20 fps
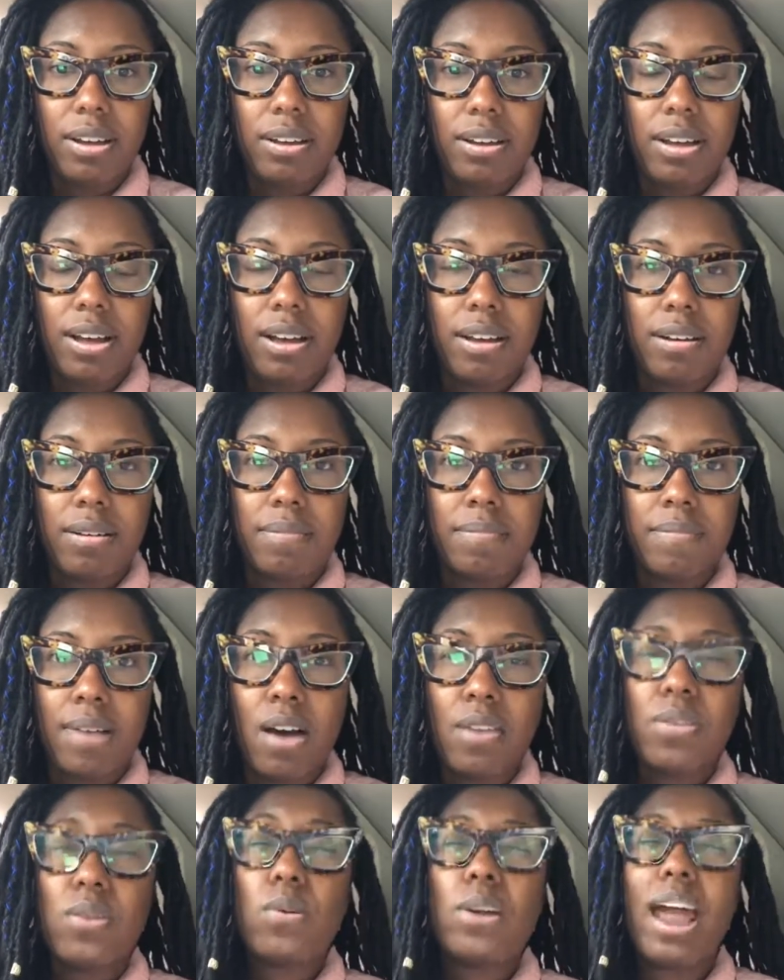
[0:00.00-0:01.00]

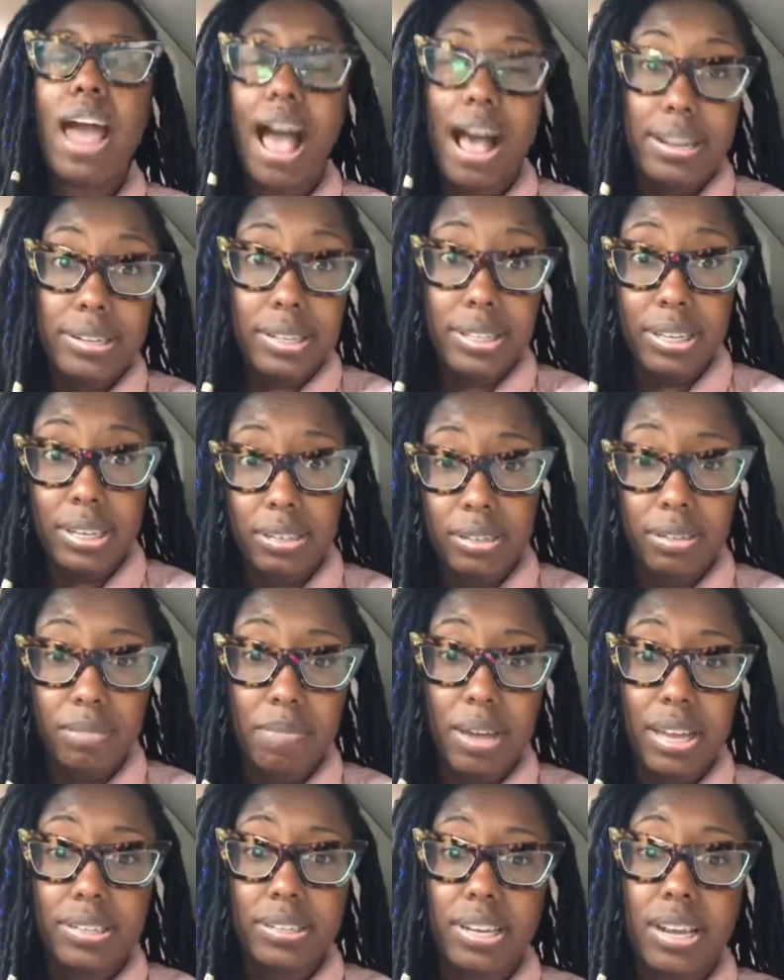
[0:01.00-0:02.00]
Although it adds things to
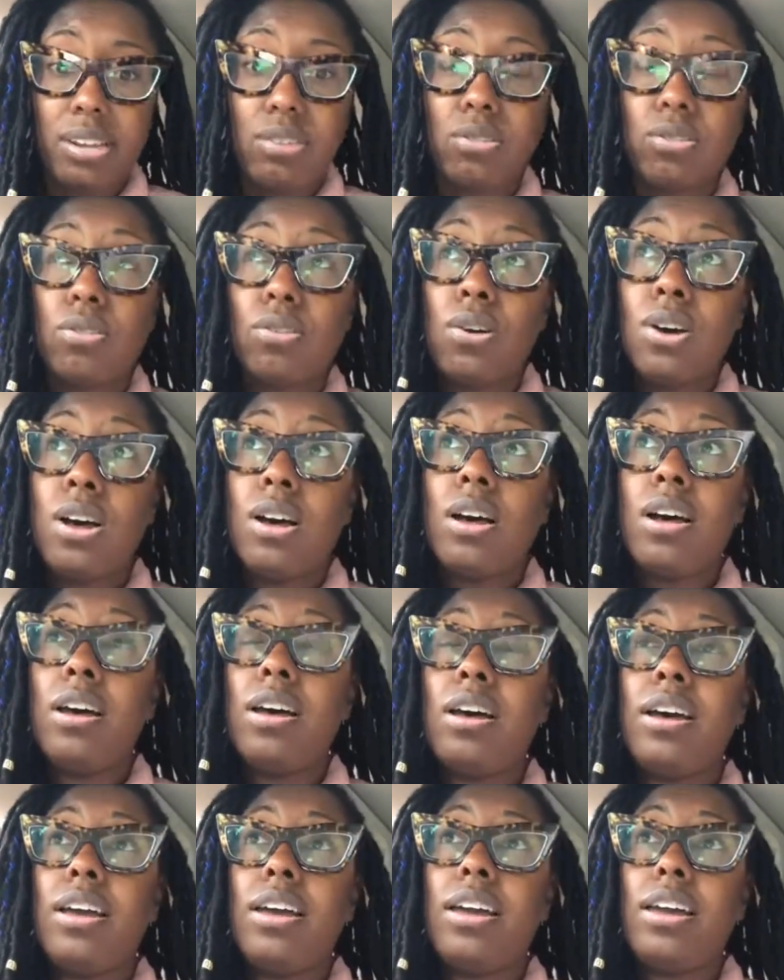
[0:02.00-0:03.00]
my schedule,
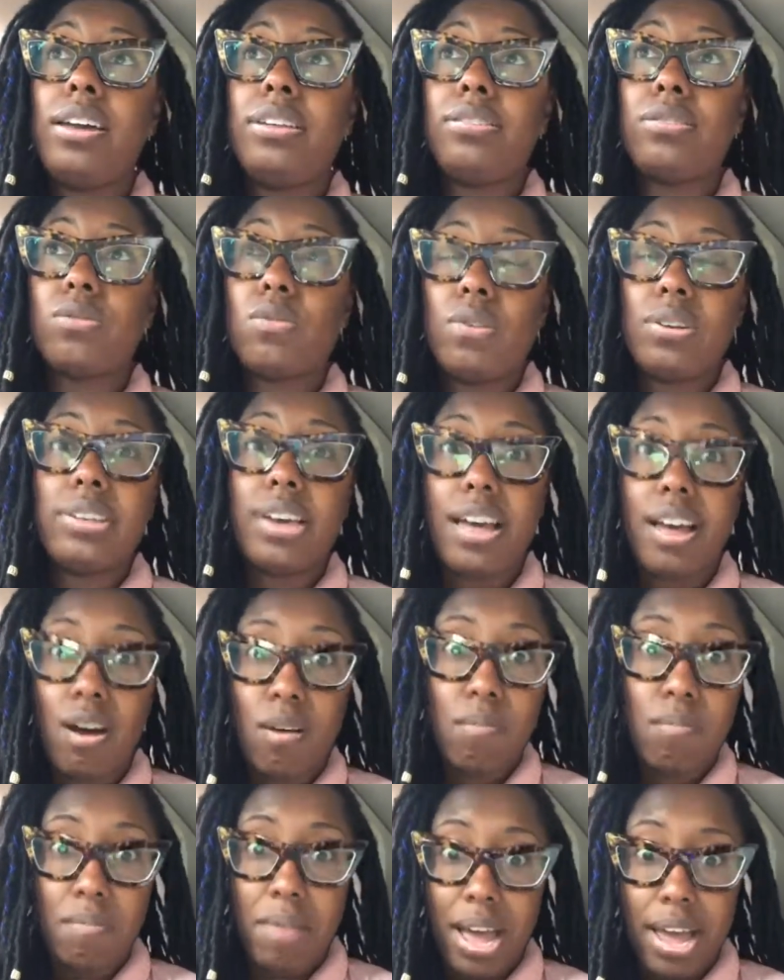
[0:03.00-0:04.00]
it's going to
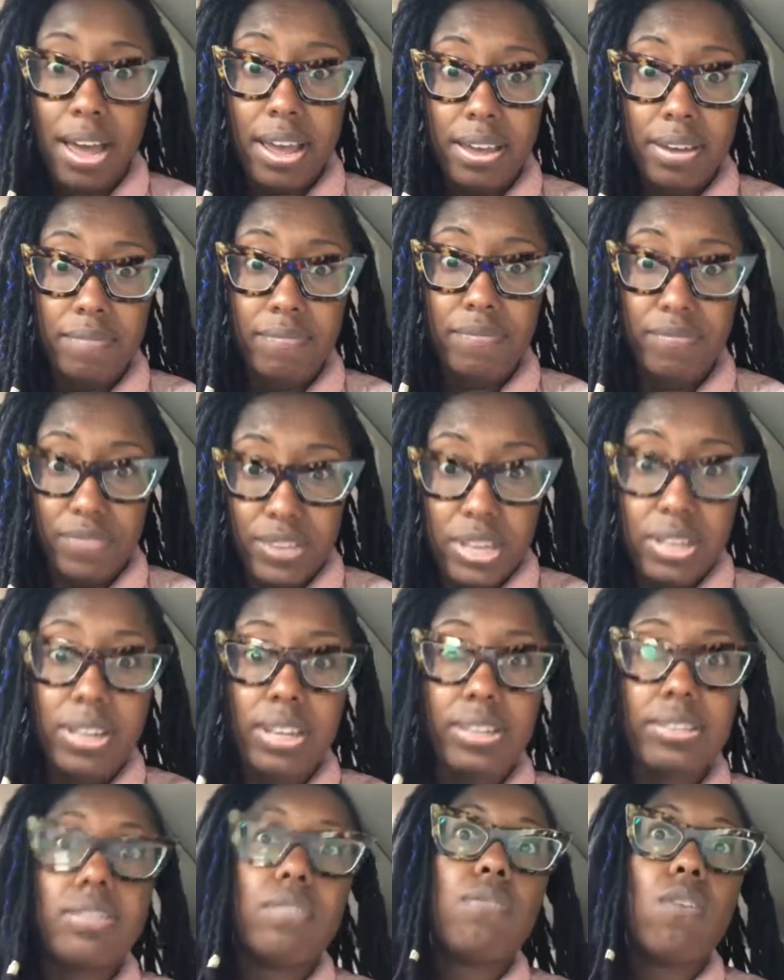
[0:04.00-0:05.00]
help my
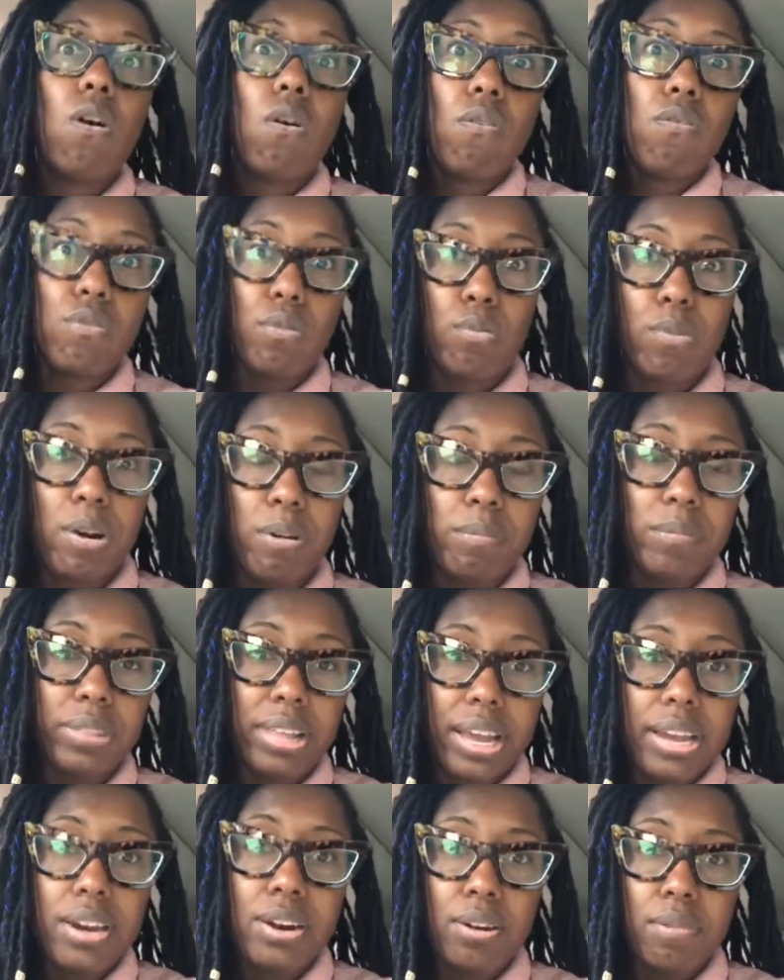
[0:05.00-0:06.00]
feelings of overwhelm
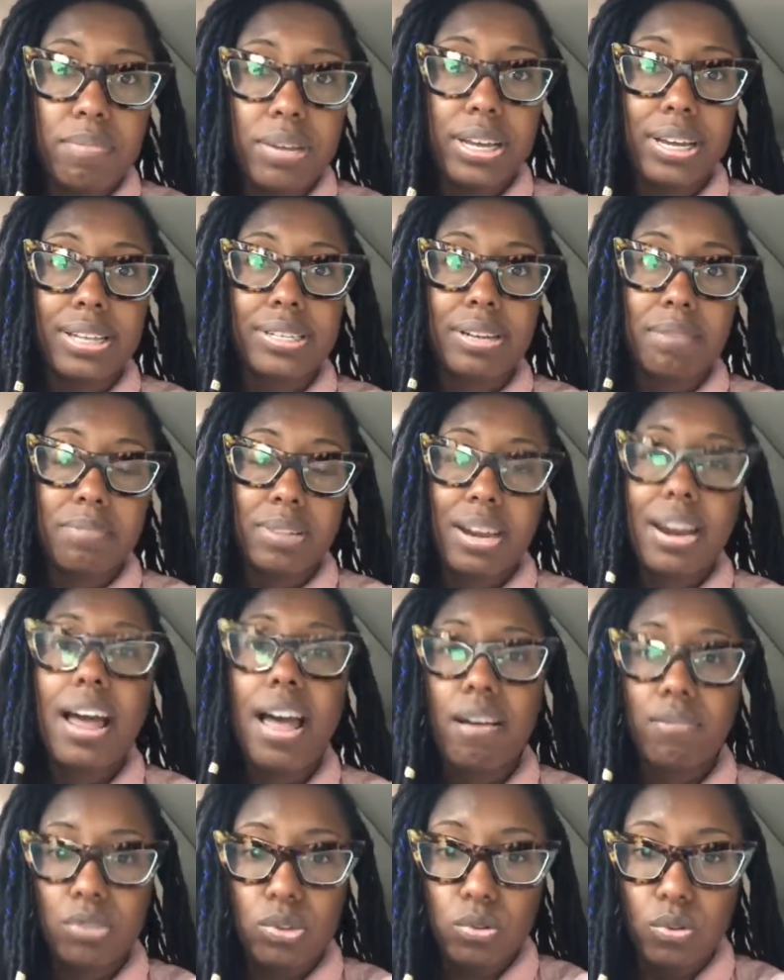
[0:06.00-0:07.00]
later because I'm going to
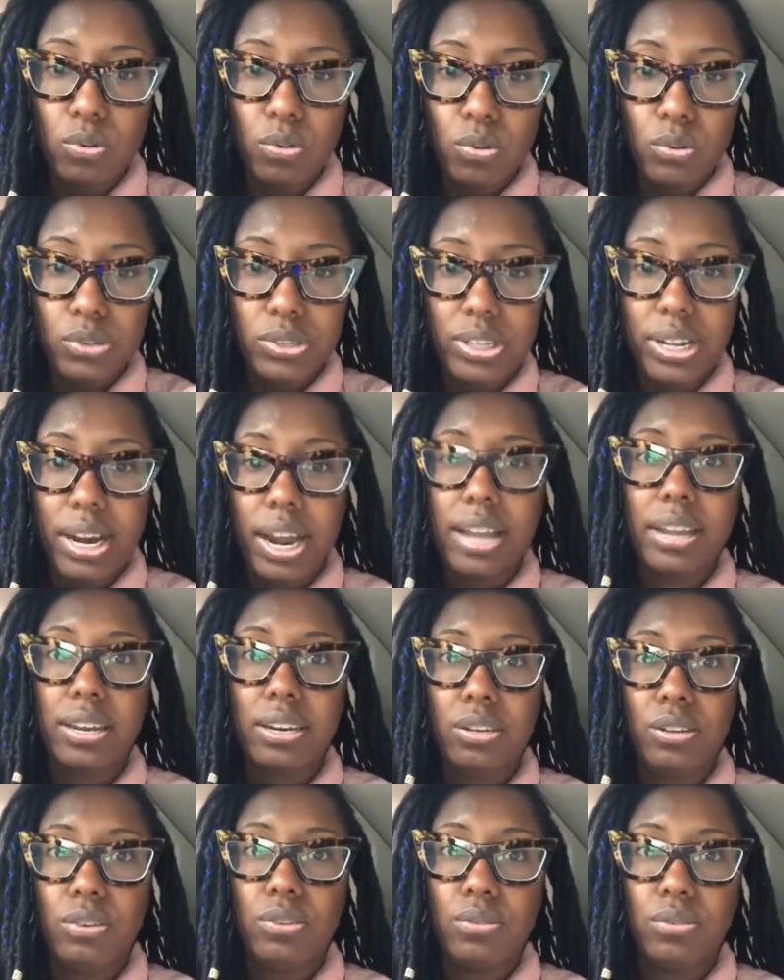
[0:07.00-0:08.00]
have tools that I
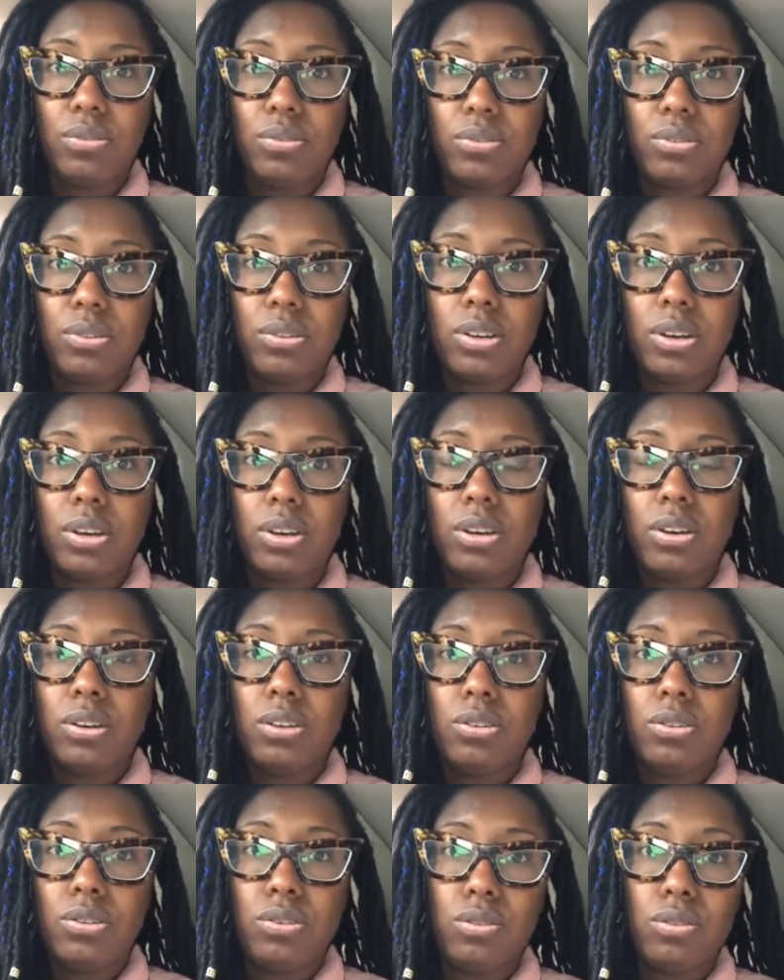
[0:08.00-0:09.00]
can use
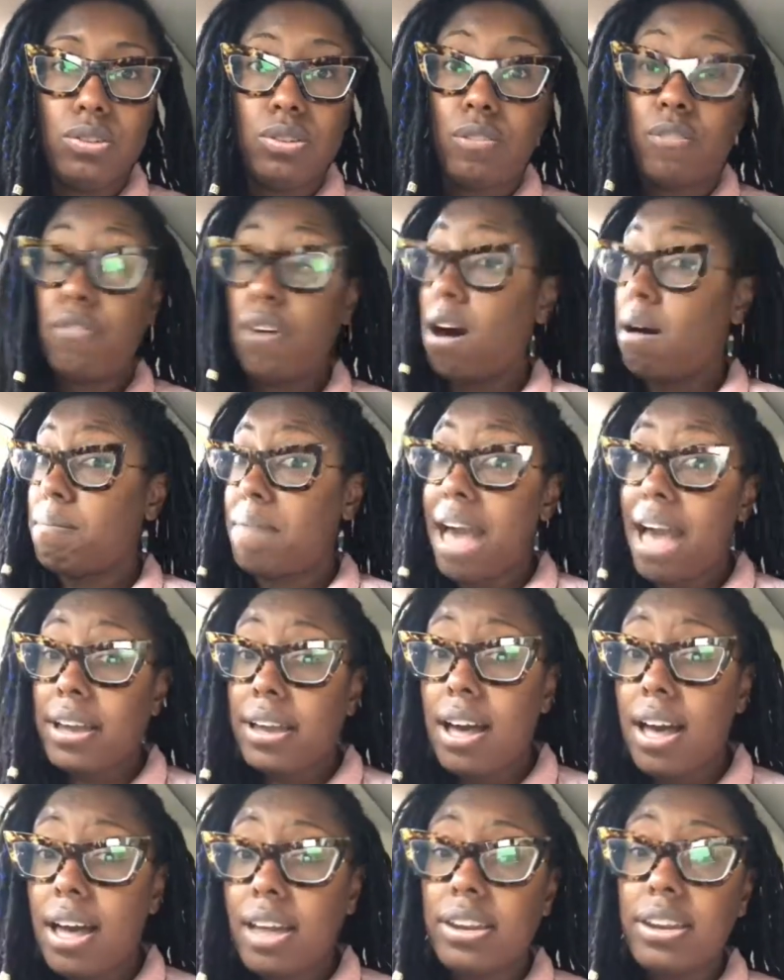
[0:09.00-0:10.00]
to fall back
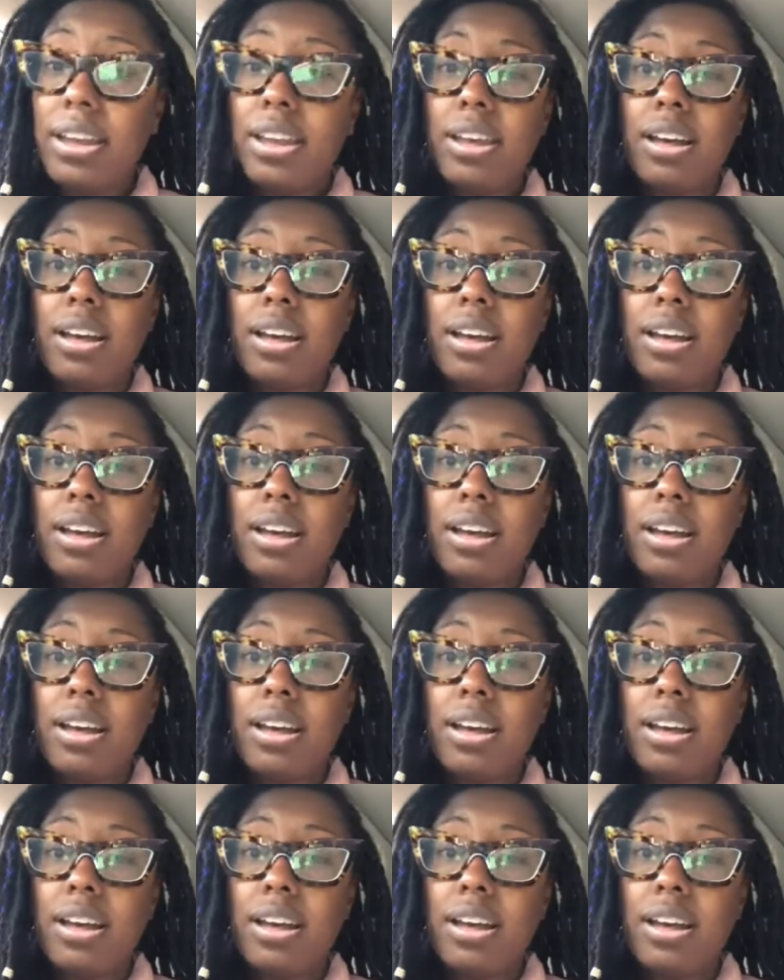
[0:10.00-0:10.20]
on,